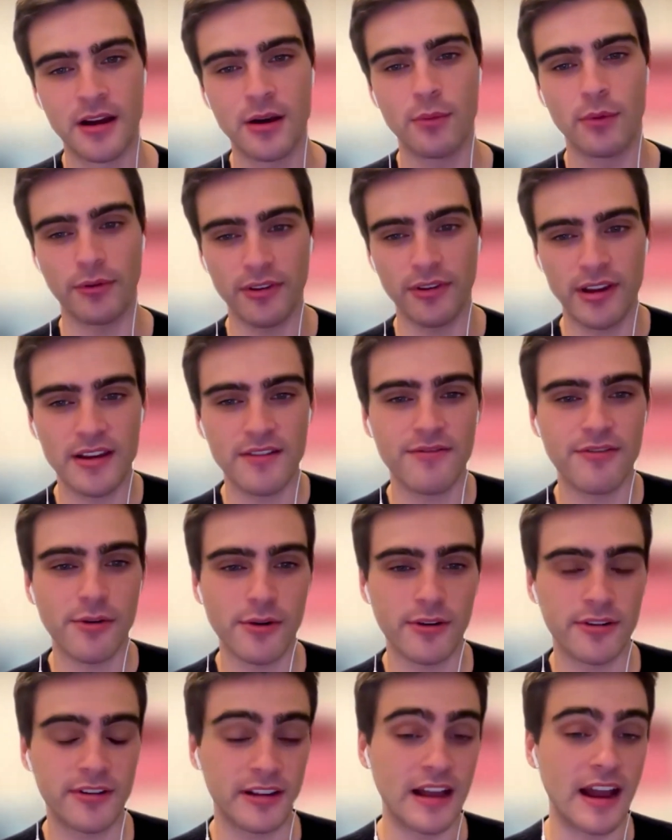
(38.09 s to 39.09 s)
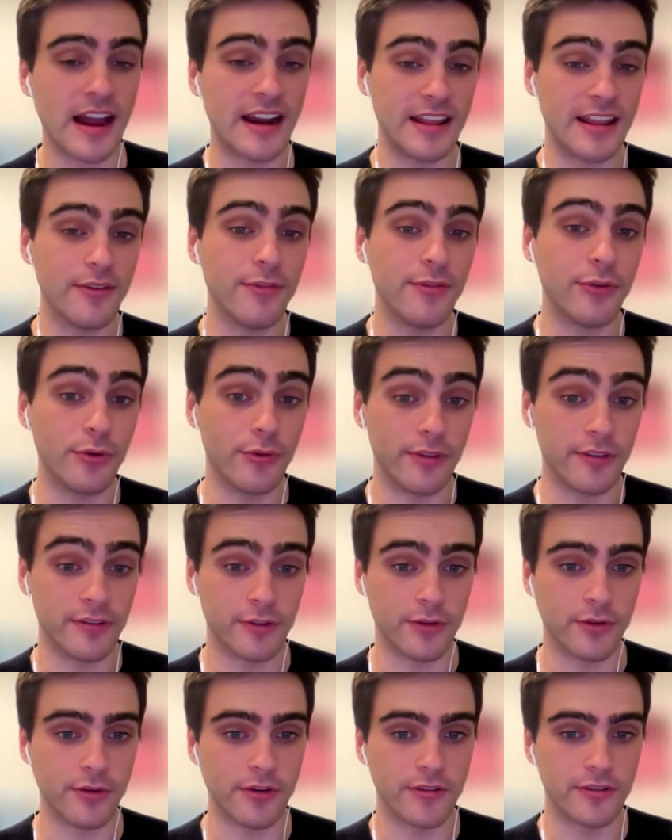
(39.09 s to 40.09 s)
We're looking forward to guiding you through this
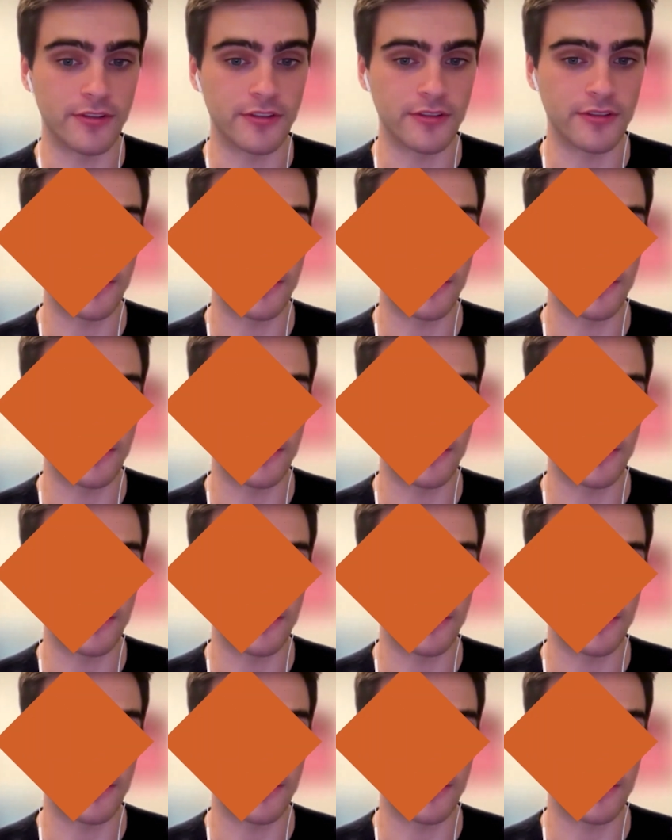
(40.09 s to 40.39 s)
course.